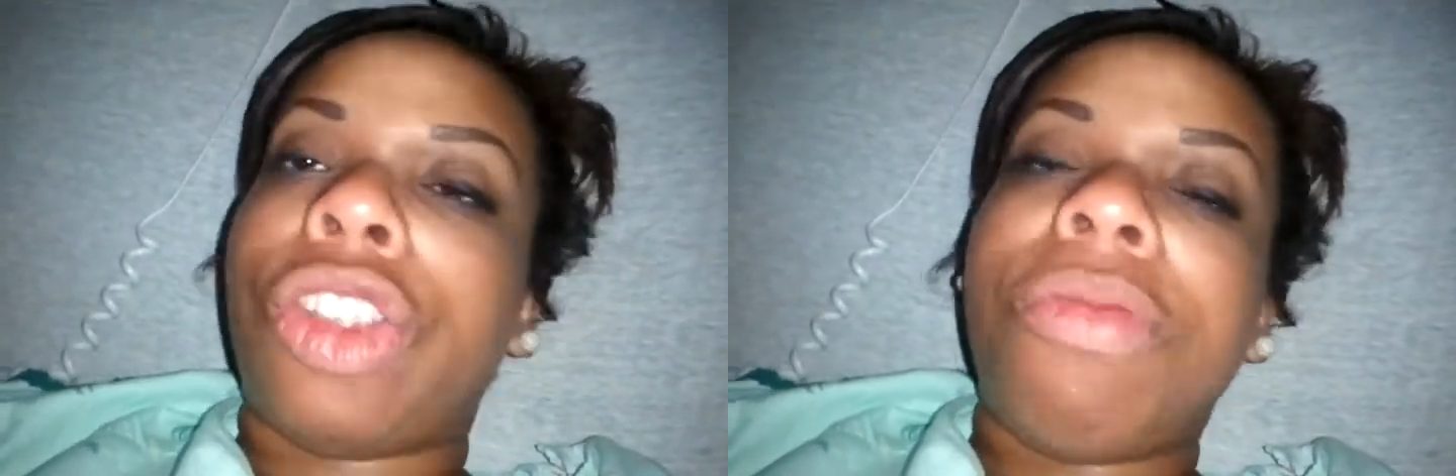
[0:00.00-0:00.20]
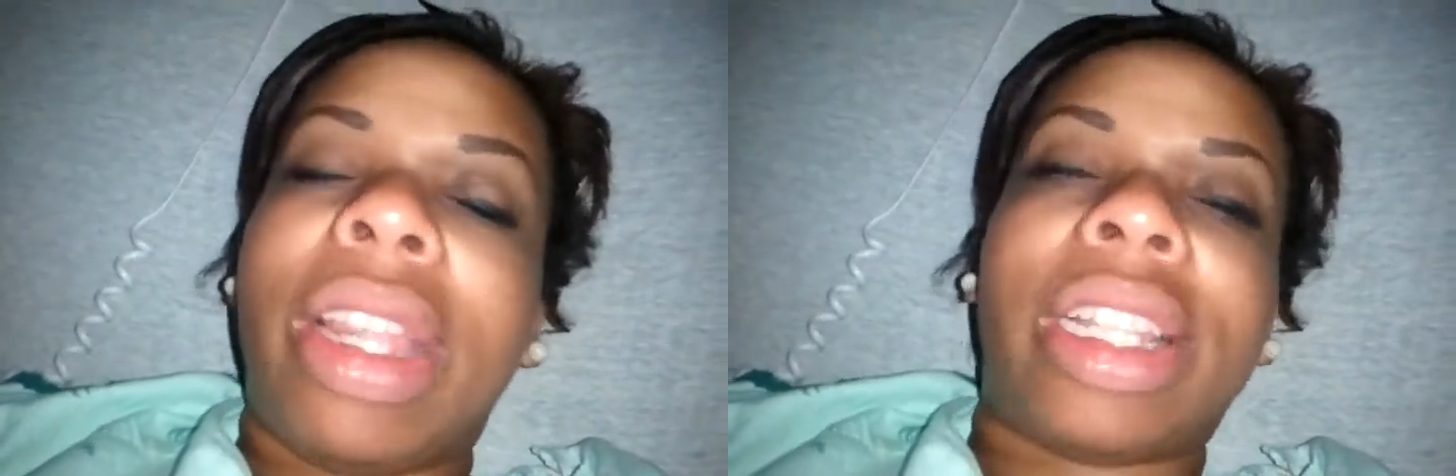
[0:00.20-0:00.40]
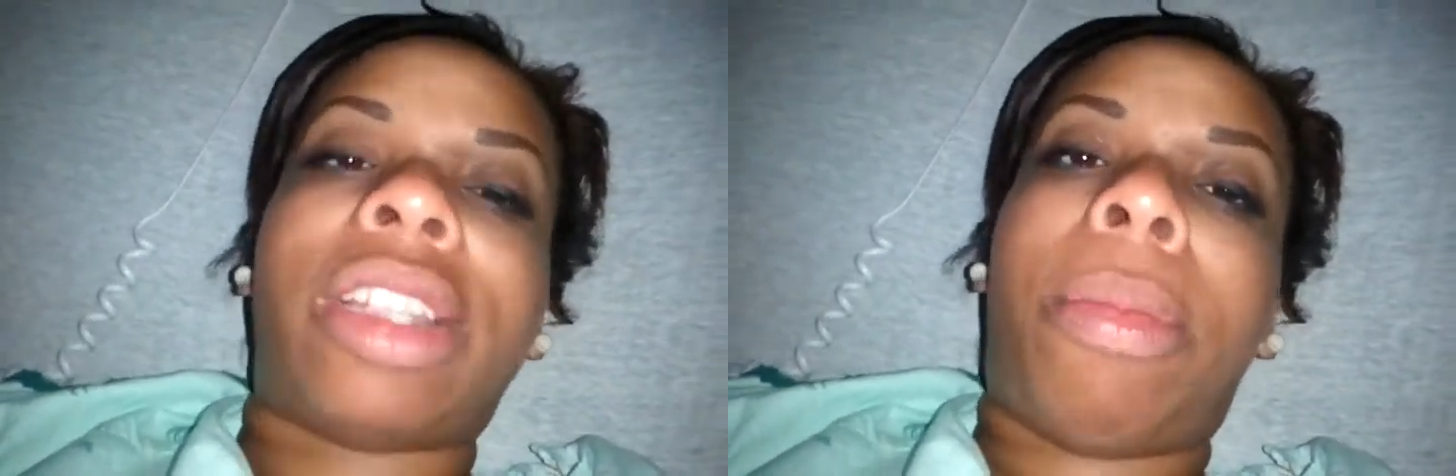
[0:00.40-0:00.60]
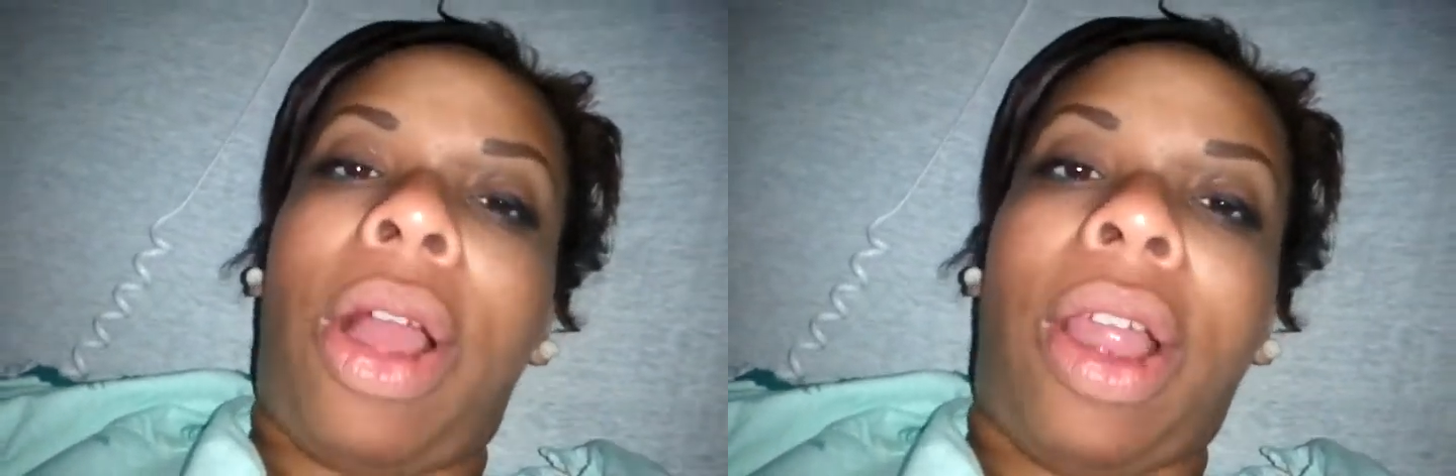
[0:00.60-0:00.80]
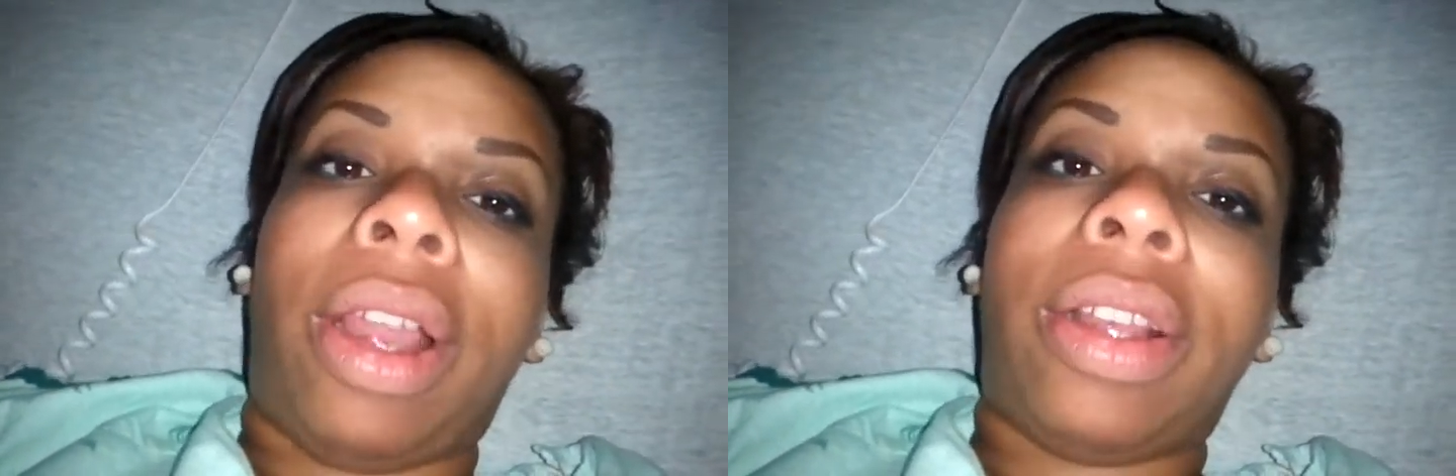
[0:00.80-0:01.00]
2 minutes
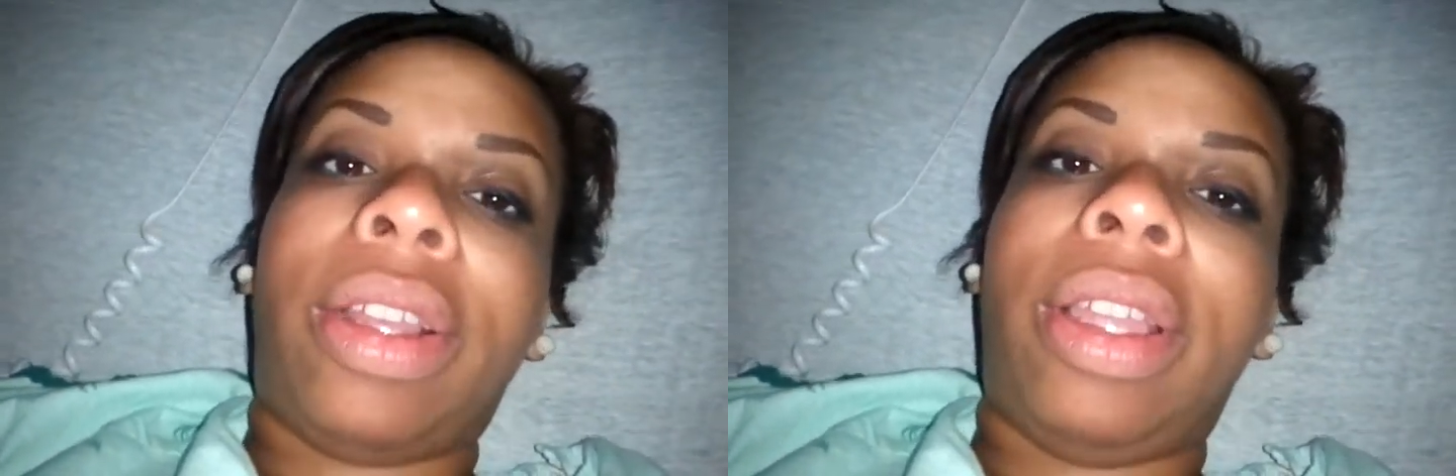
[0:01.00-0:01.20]
apart.